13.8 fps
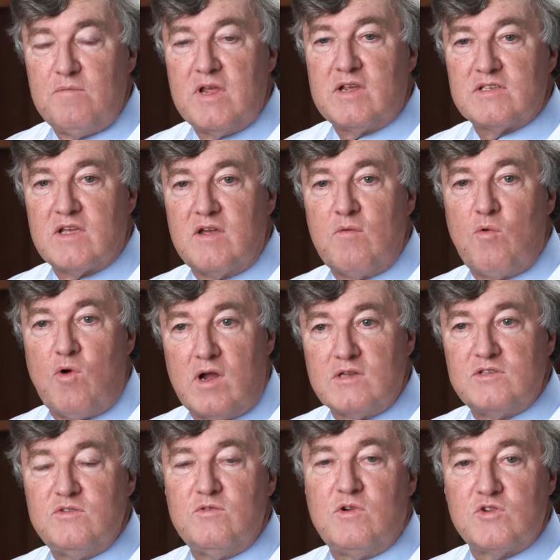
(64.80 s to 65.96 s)
because I want
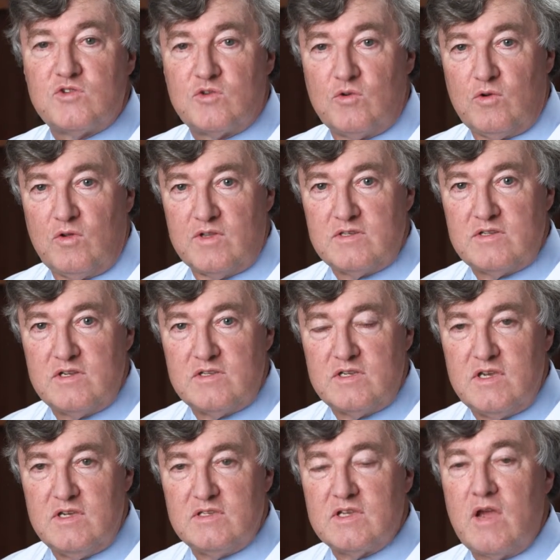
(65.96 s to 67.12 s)
to control this
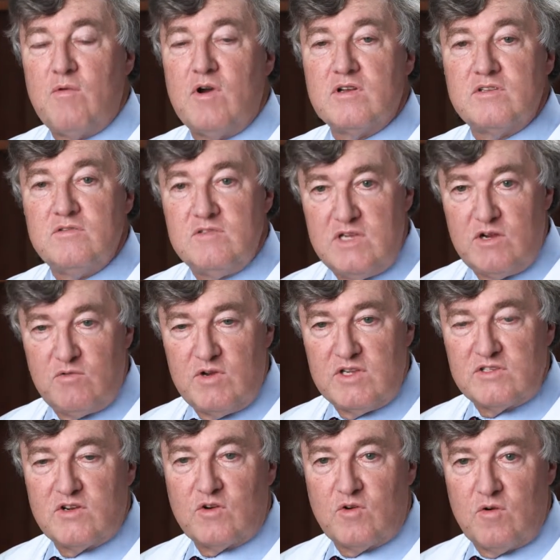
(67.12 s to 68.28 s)
disease, I want to
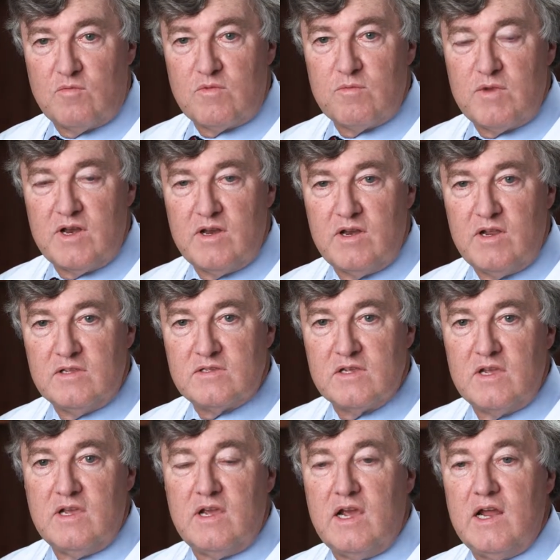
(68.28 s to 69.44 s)
decrease their comorbidities,
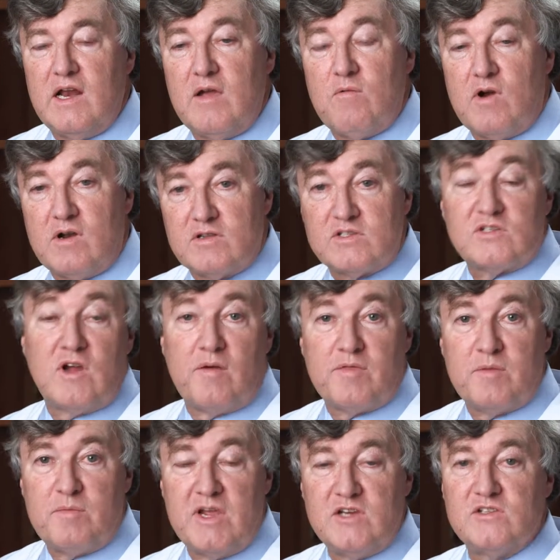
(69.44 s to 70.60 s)
and I want to stop
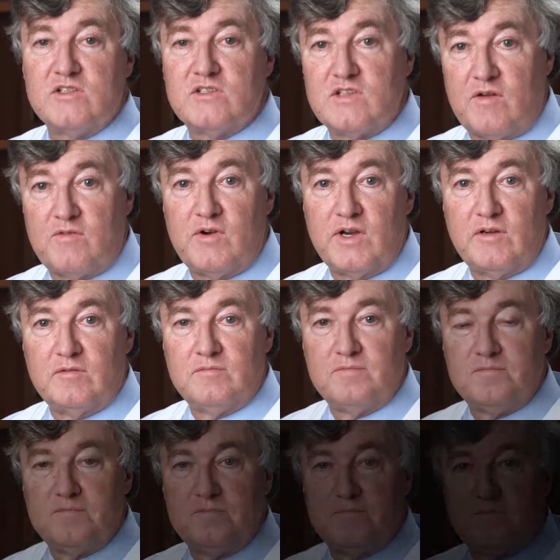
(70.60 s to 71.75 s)
the patient's suffering.
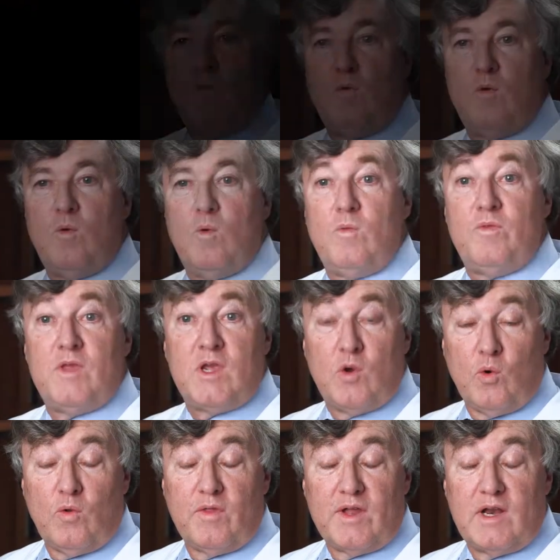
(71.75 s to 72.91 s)
The
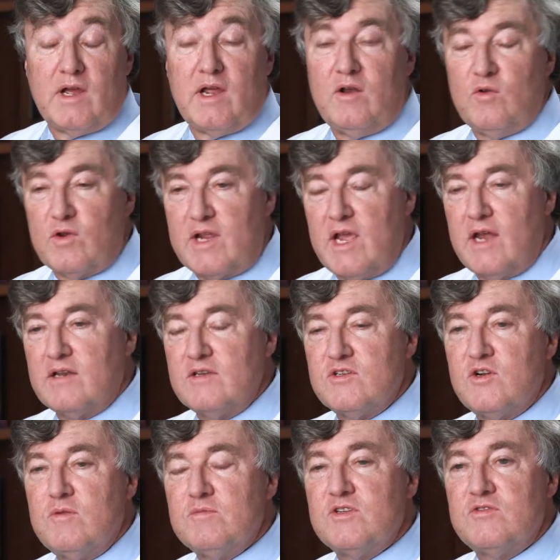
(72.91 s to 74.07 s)
goal that I look at in
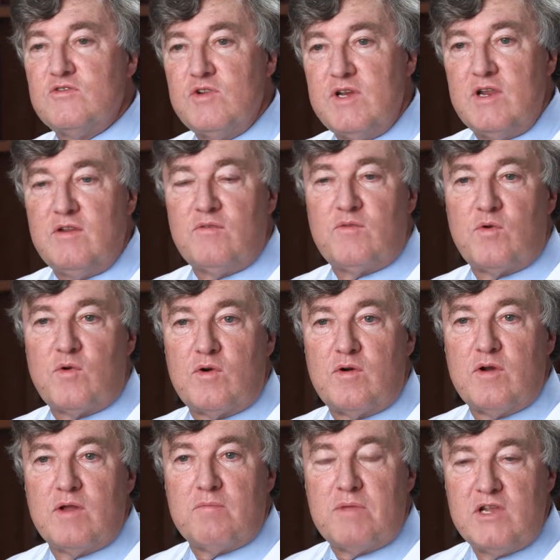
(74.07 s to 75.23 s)
terms of treating
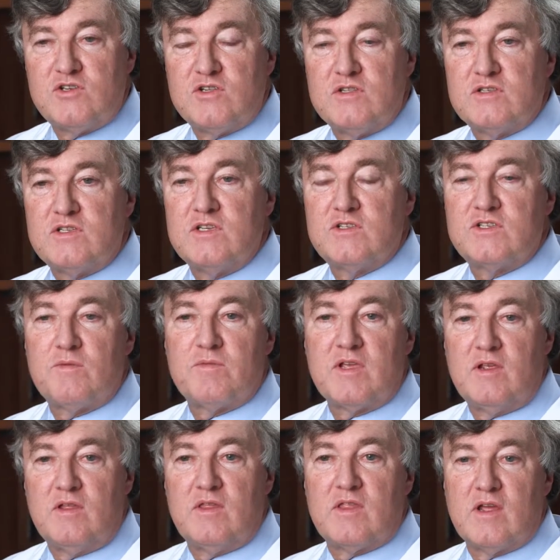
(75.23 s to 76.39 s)
for patients is
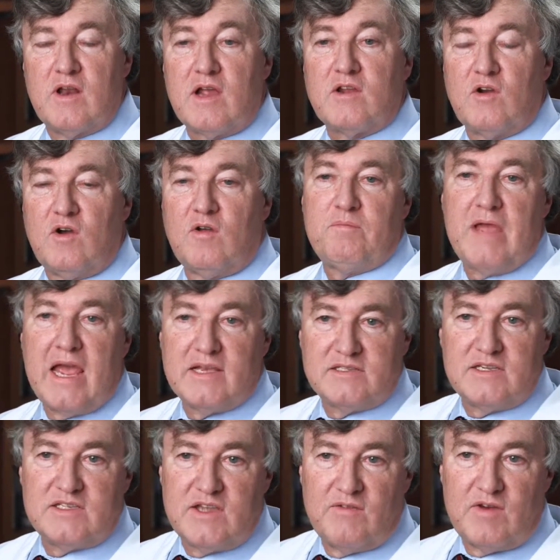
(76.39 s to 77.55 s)
something that I call
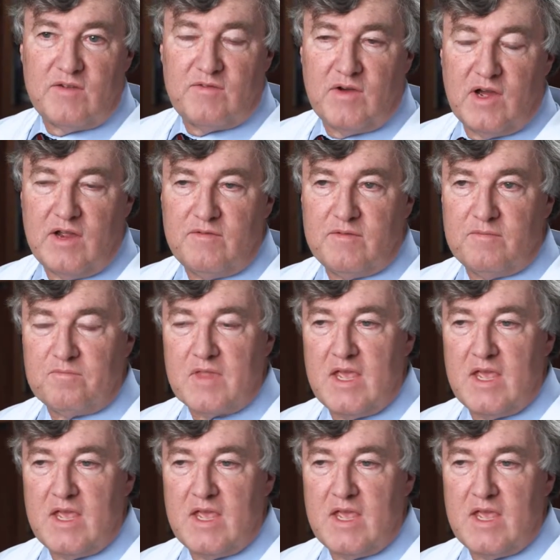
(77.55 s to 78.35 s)
PASI 75.